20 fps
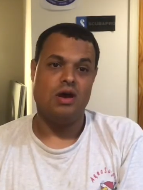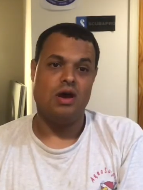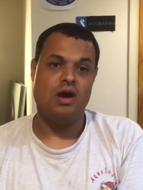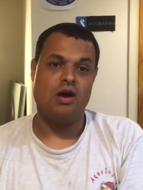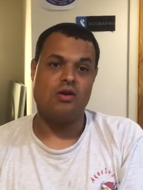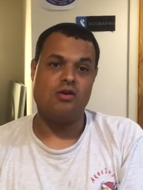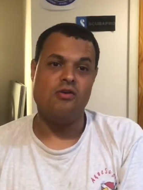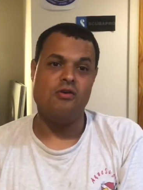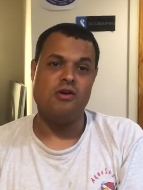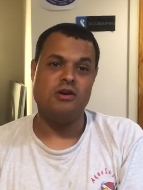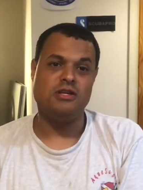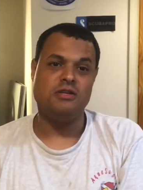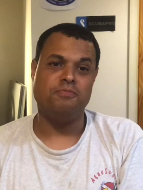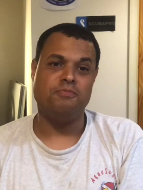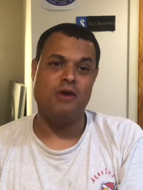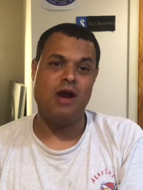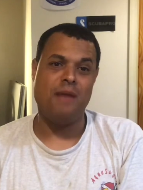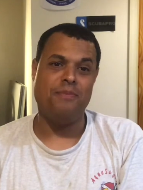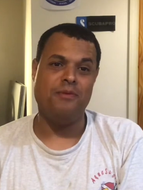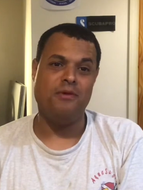Of course,
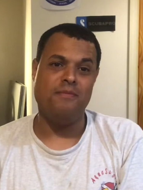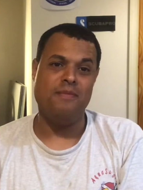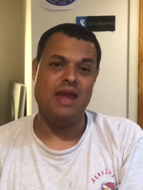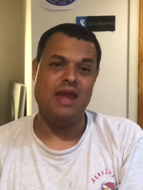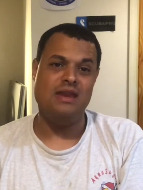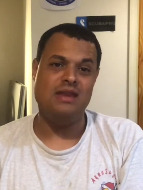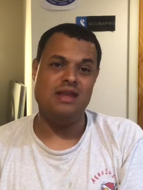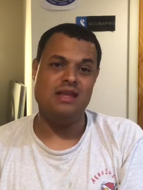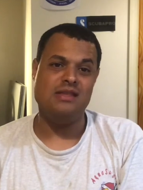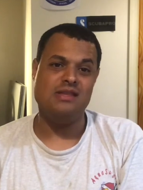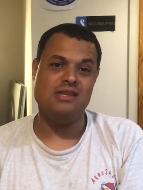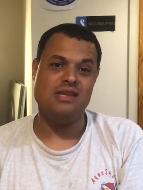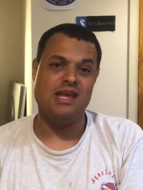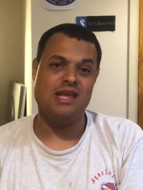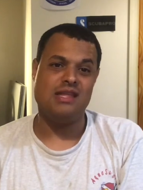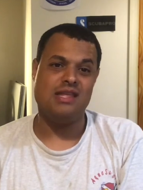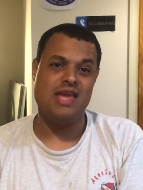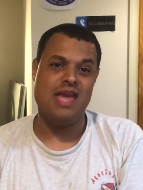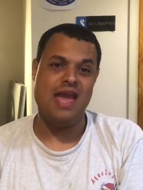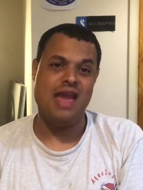proper maintenance
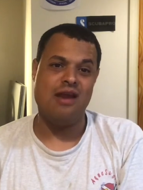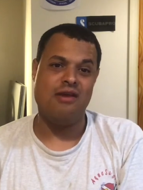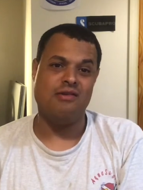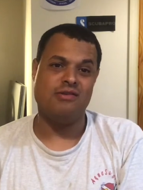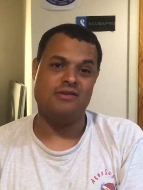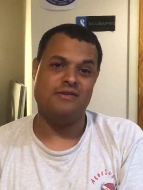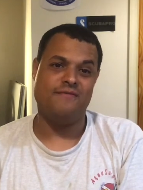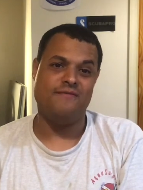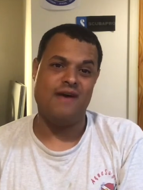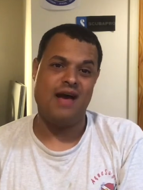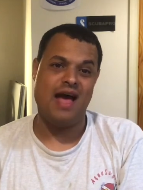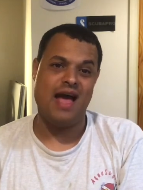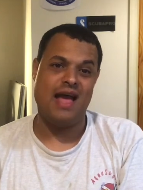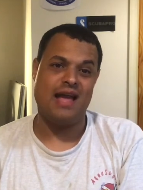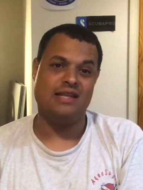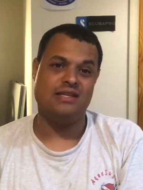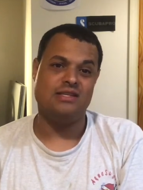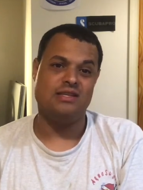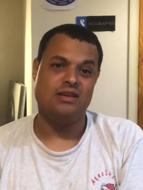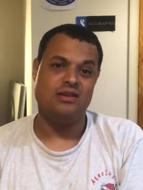and care is
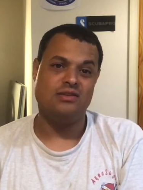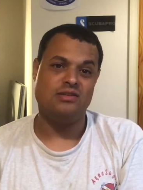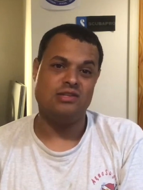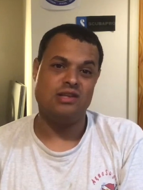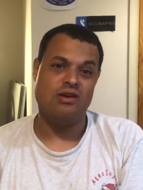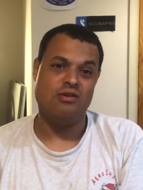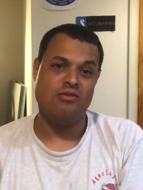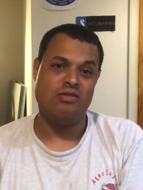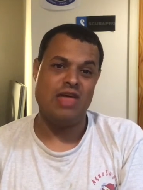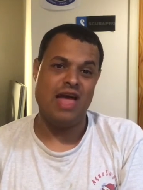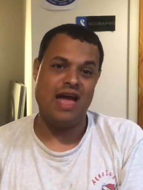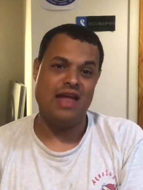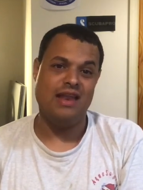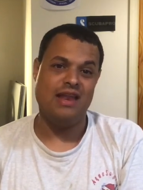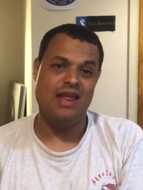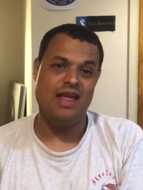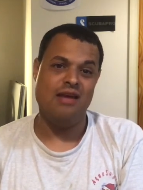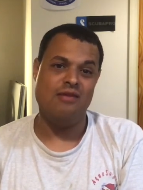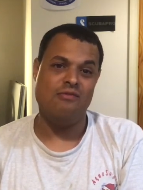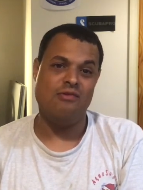advised so that
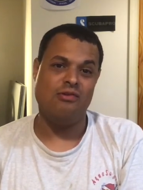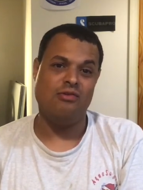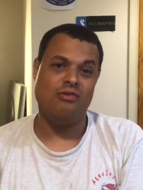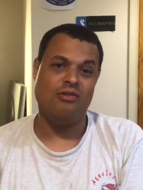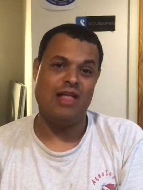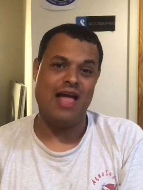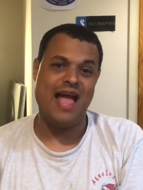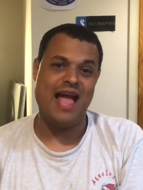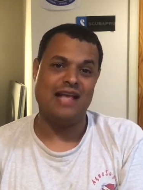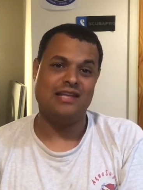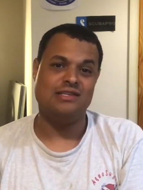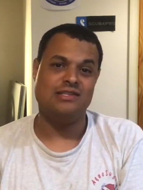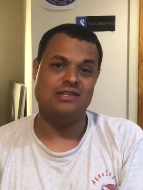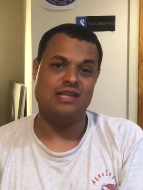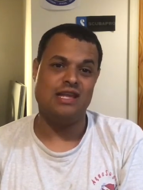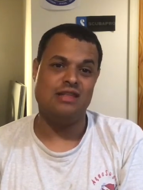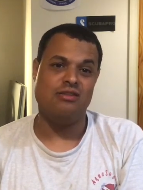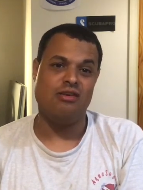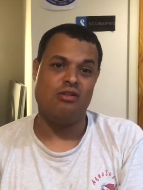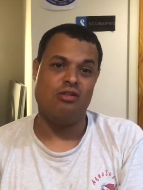it will
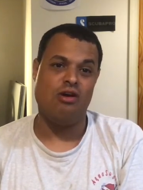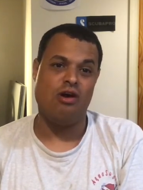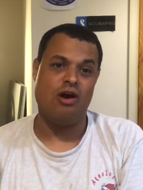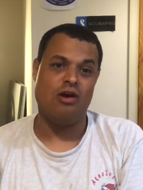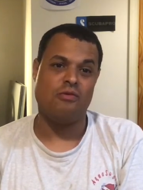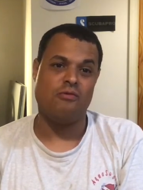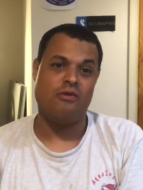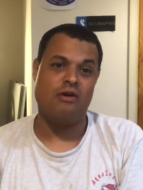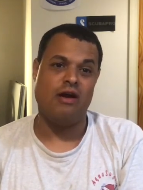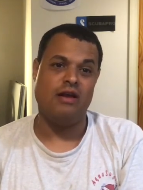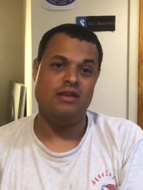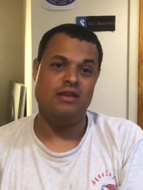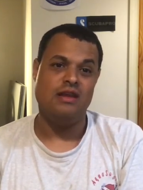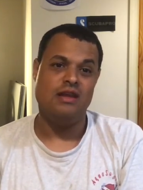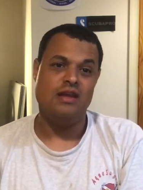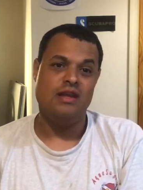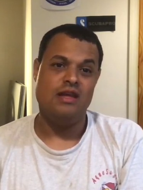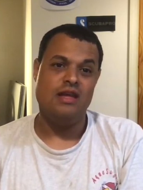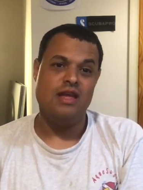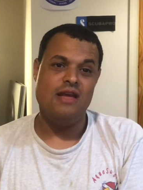last in the long run.
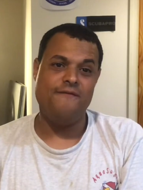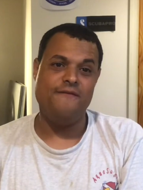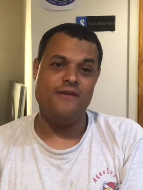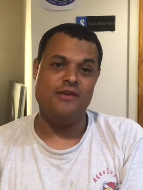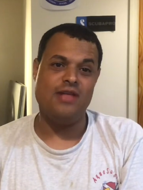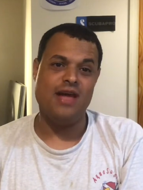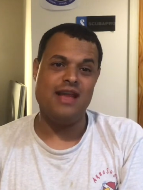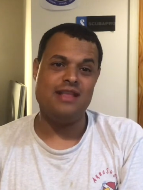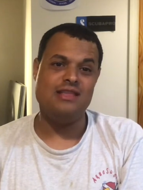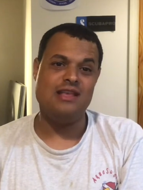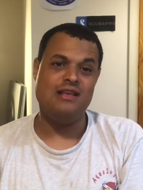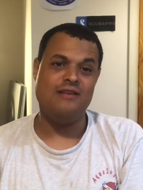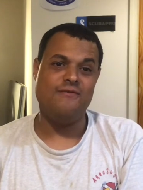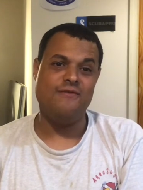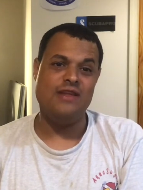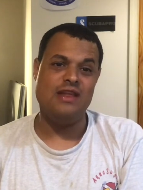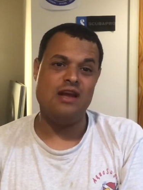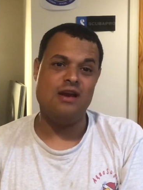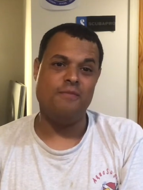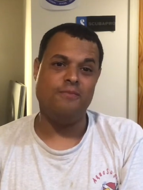If you like this
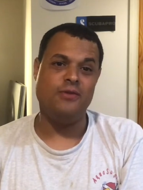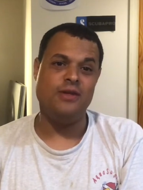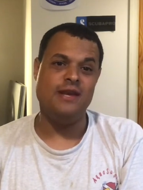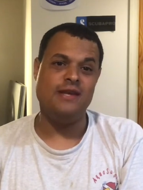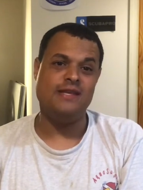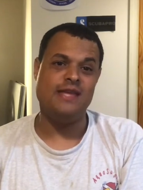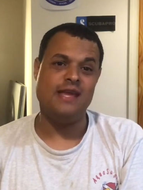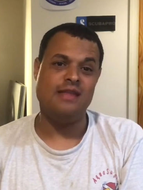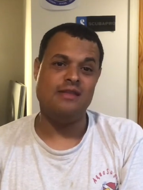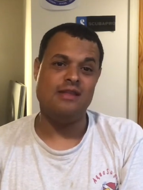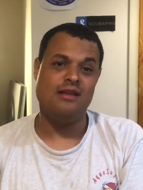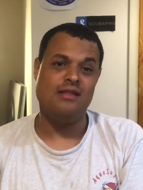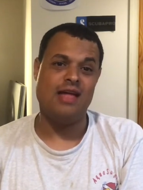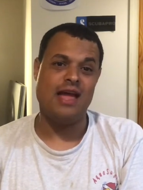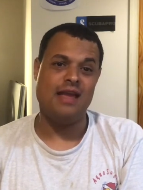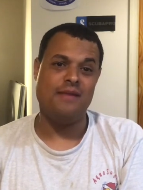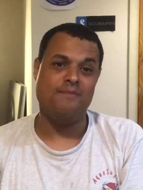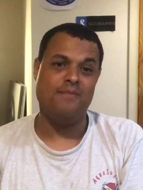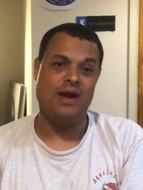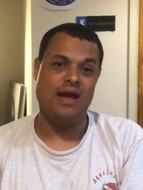video, please hit the
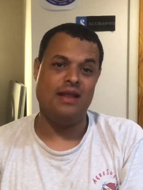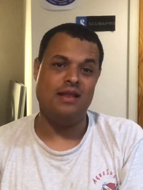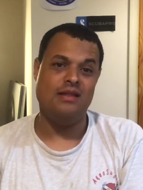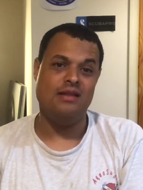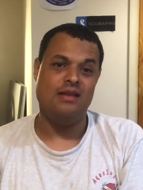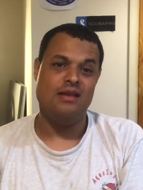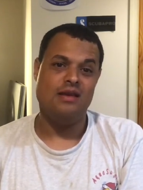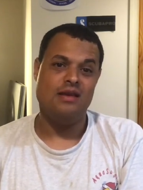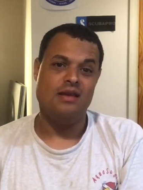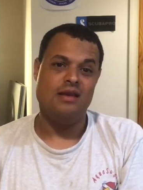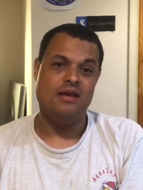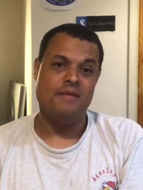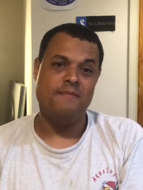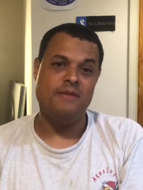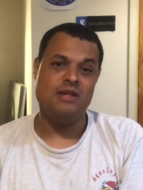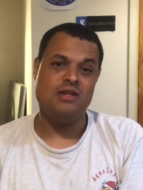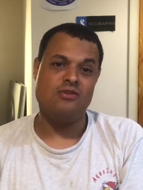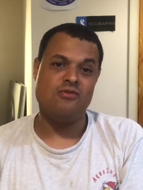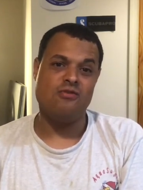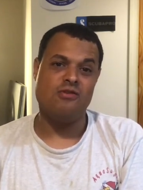like button.
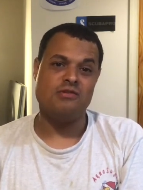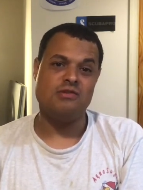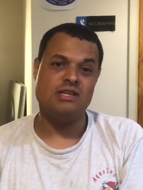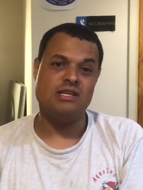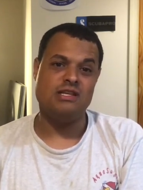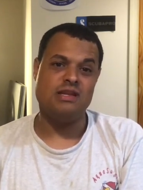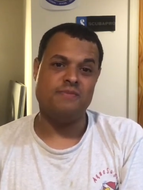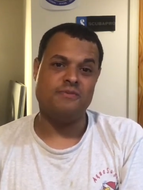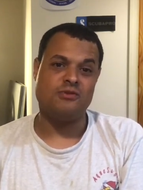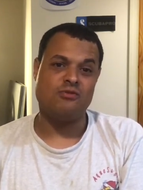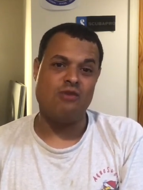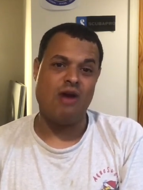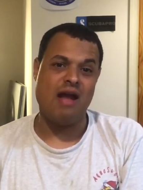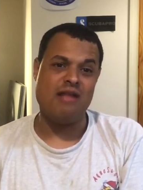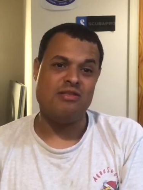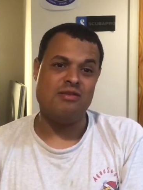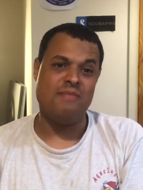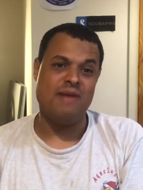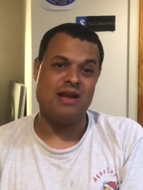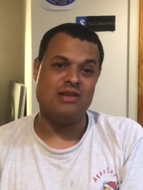Be sure to
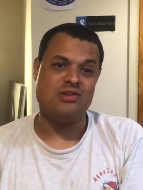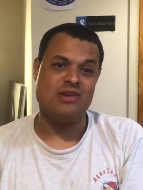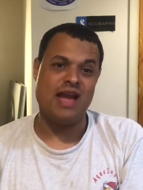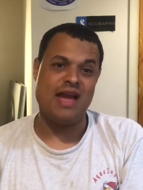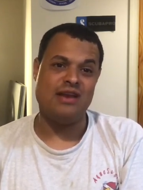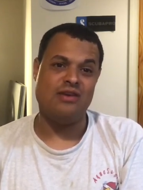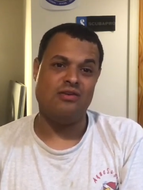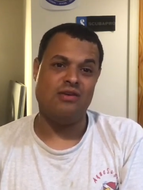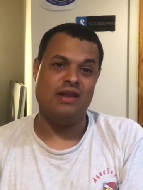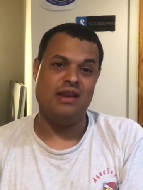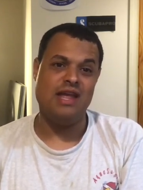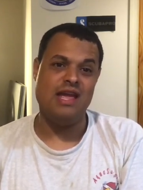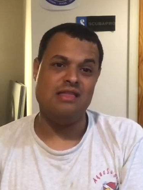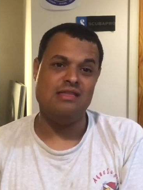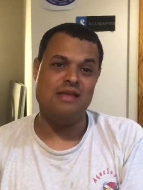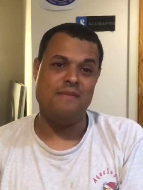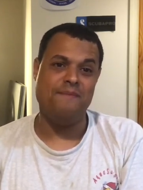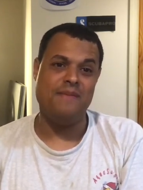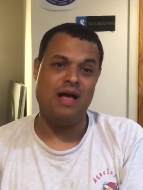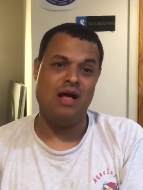subscribe to my channel and hit
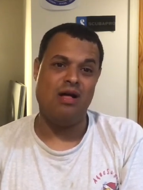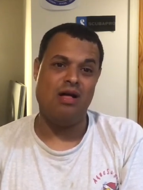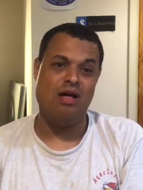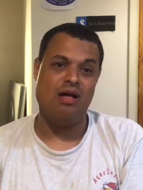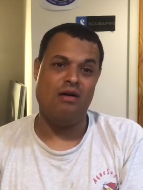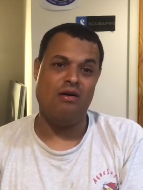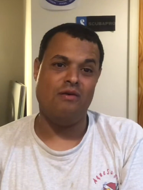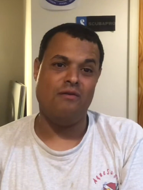the bell